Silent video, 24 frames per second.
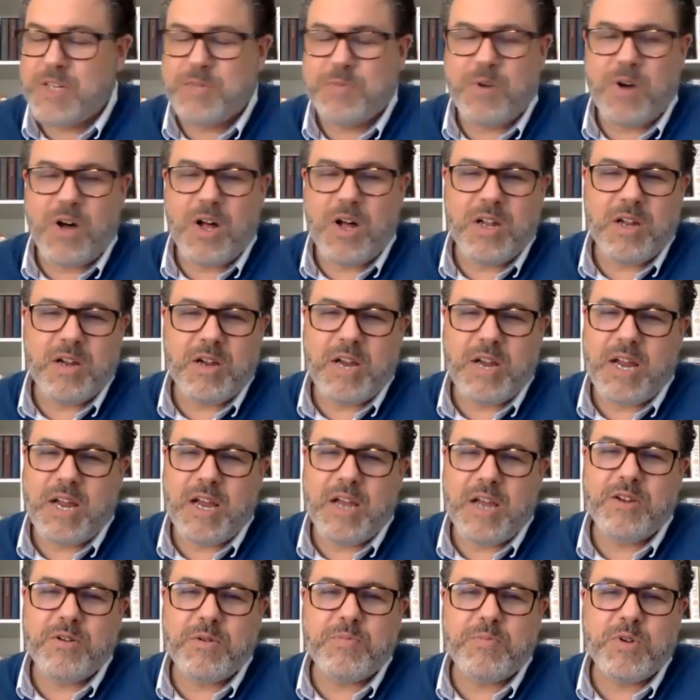Paul. And I
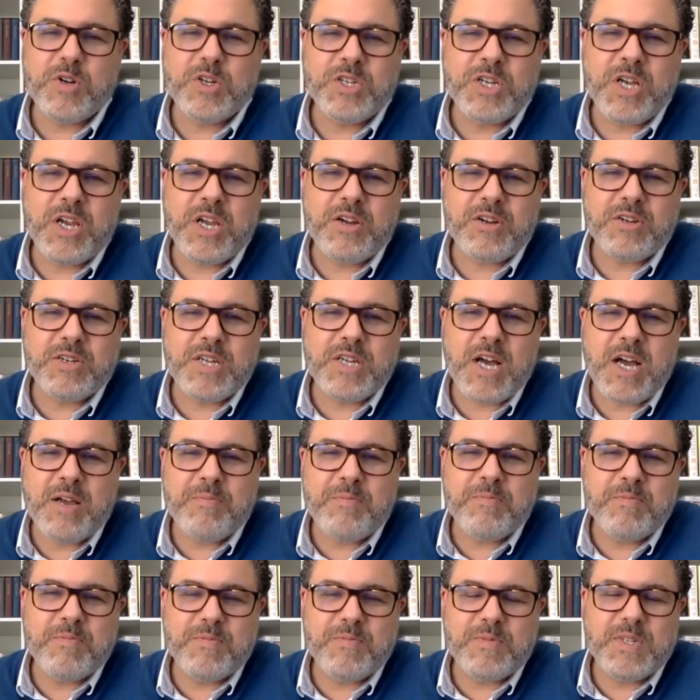do appreciate your
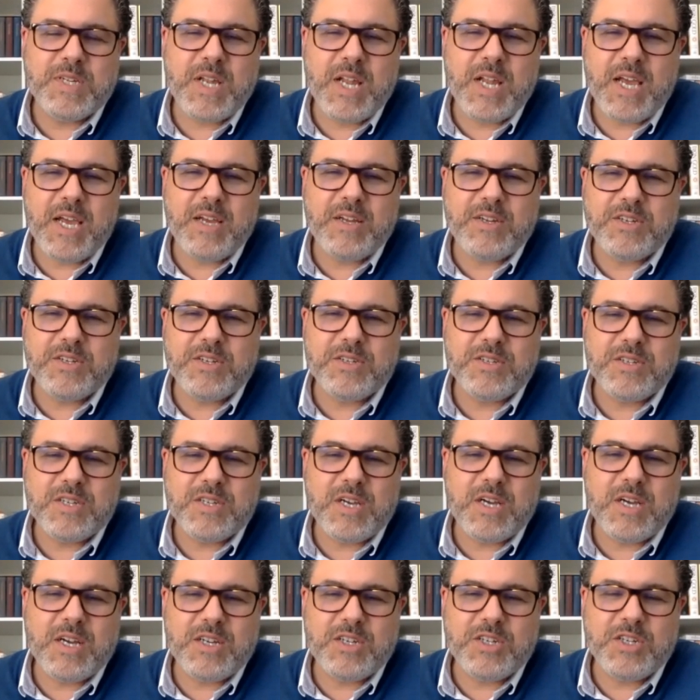time today, just
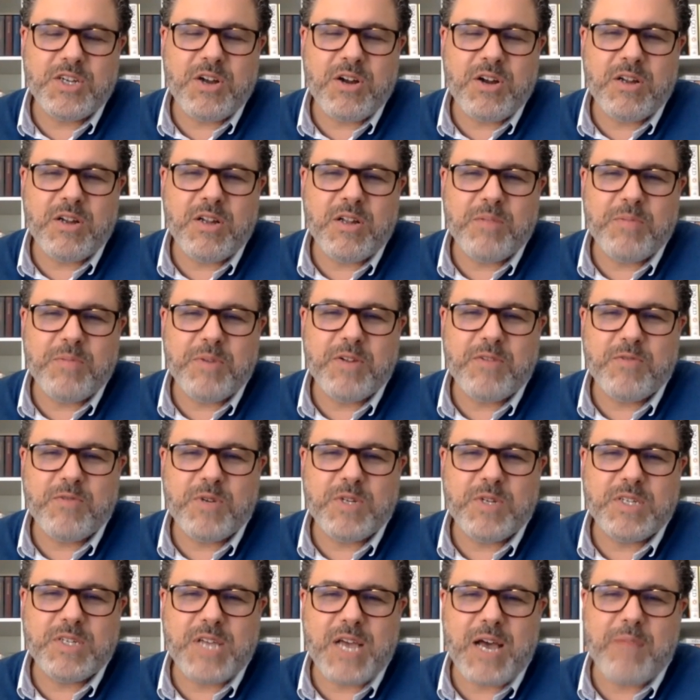sharing a little bit of
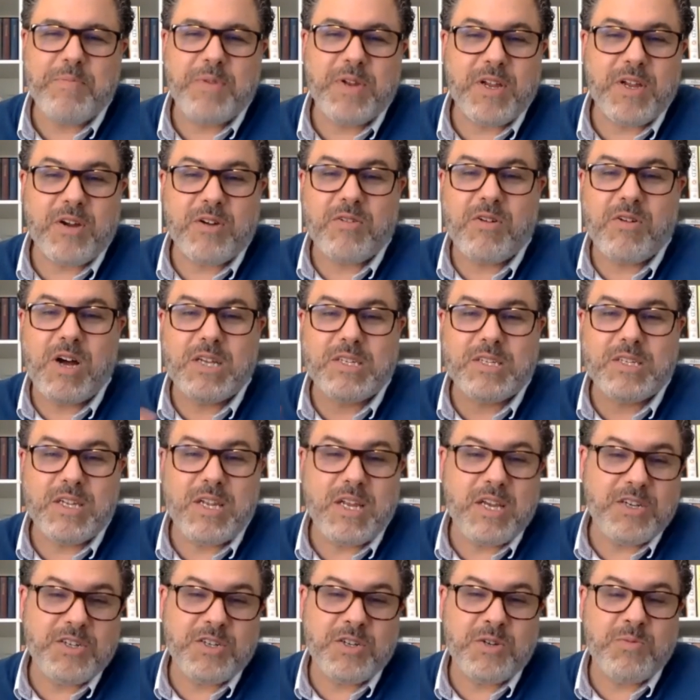what's happening across the
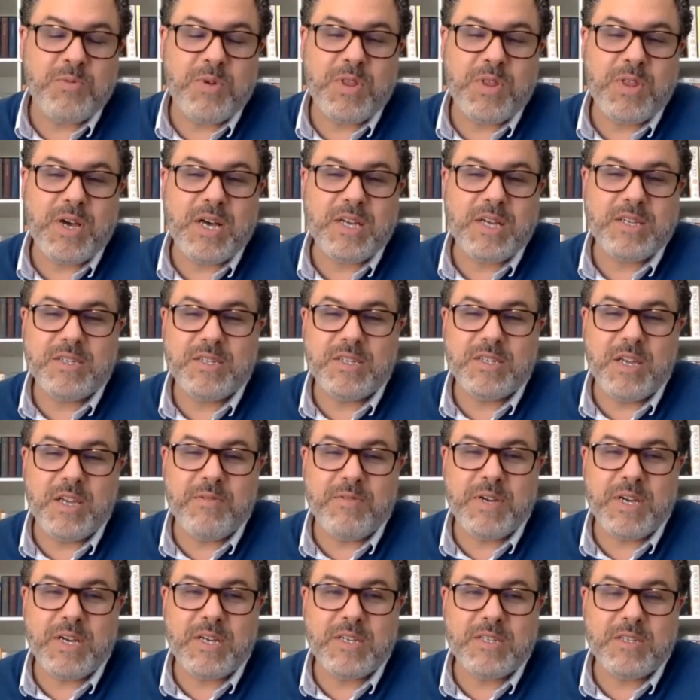nation with us and
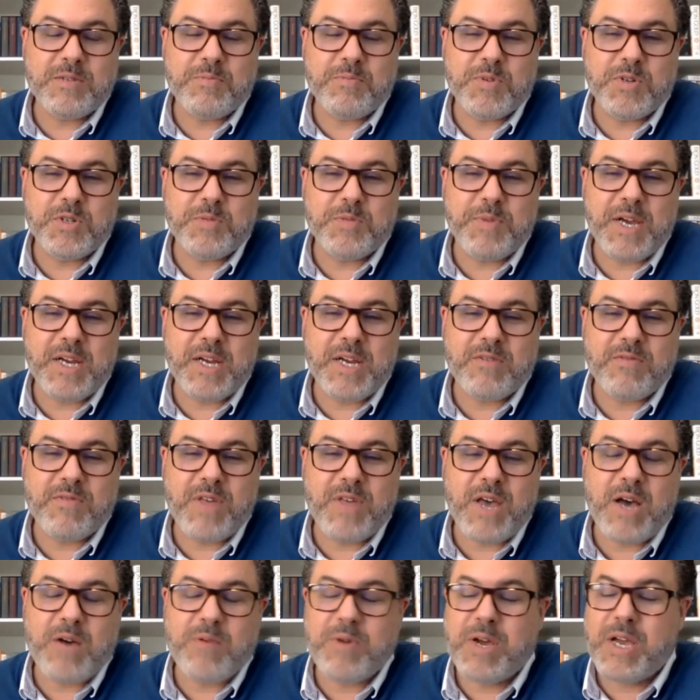giving us some perspective
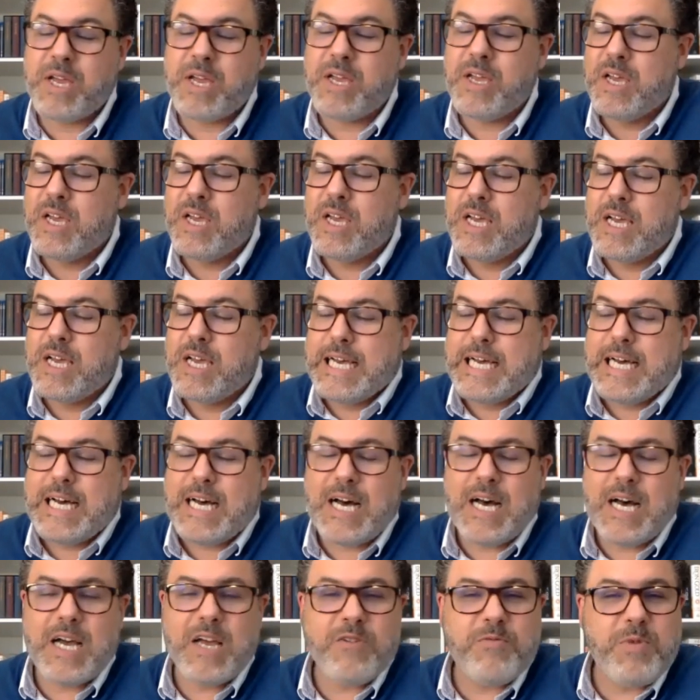that way.
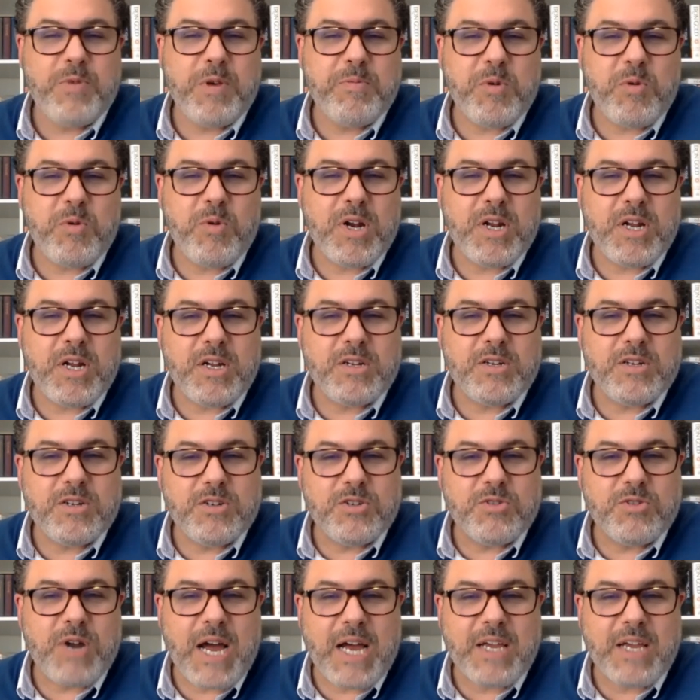If people want to
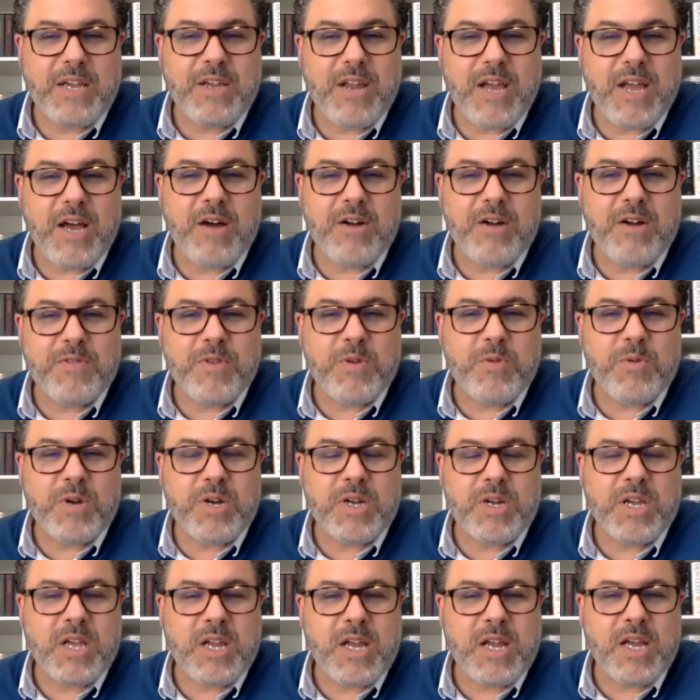track you down, if they want to
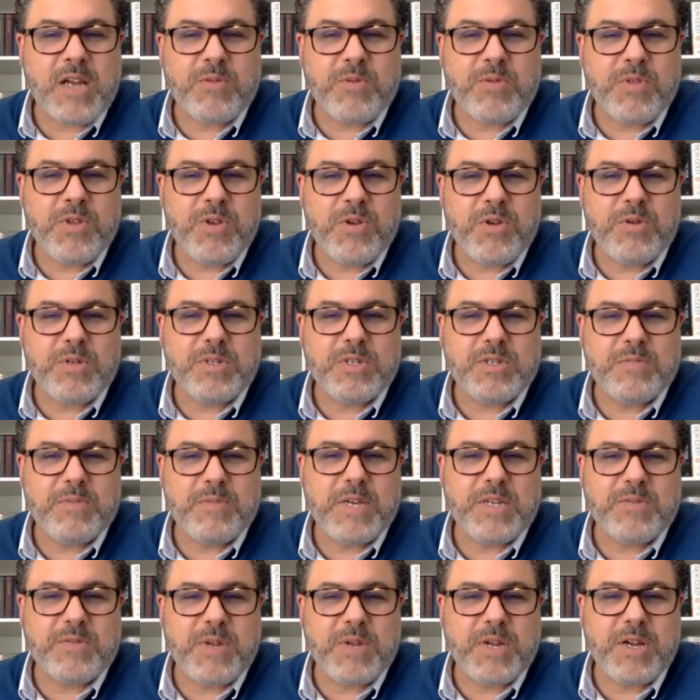connect with you, what's the
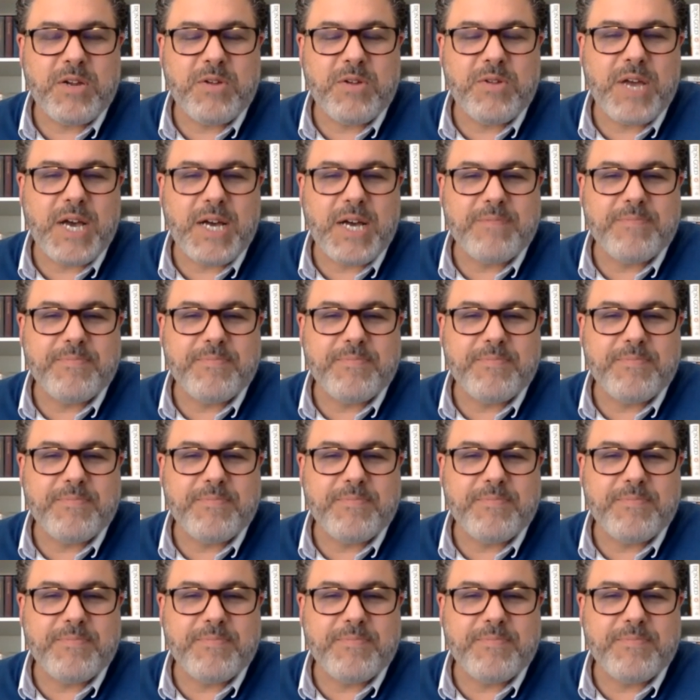best way to do that?